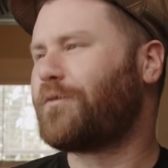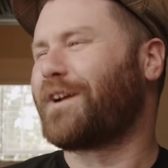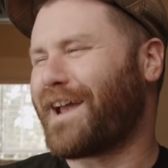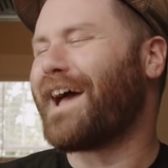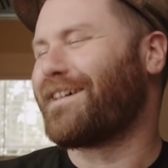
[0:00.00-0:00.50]

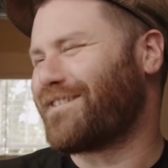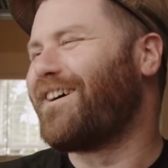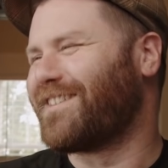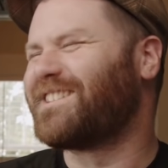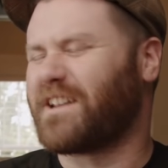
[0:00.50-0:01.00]
Overcast
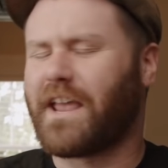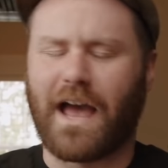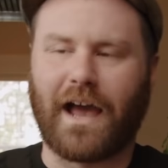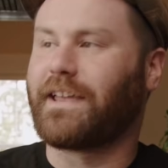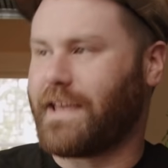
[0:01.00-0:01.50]
all the.
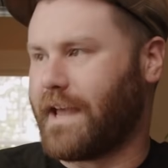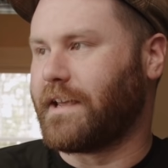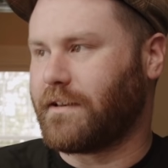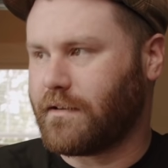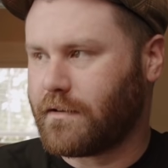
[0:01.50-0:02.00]
yeah, I
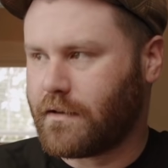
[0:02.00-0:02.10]
get it.